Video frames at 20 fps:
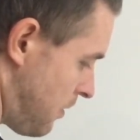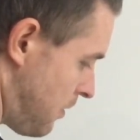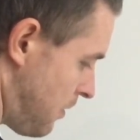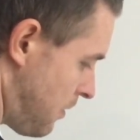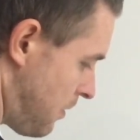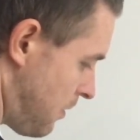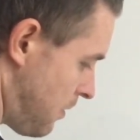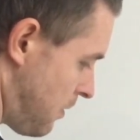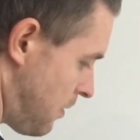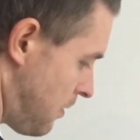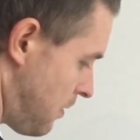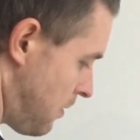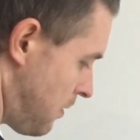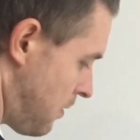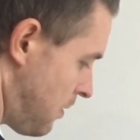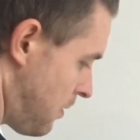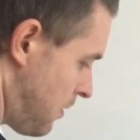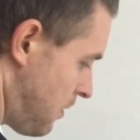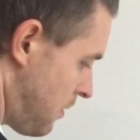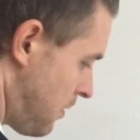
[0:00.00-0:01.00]

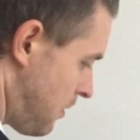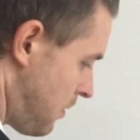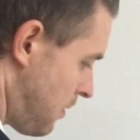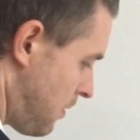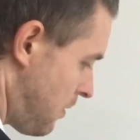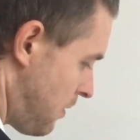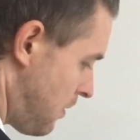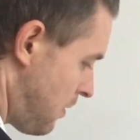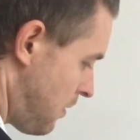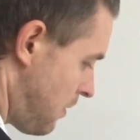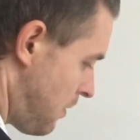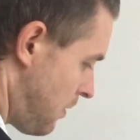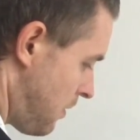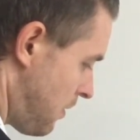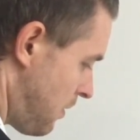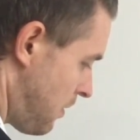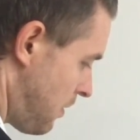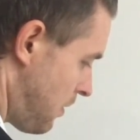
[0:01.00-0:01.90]
(no one is talking)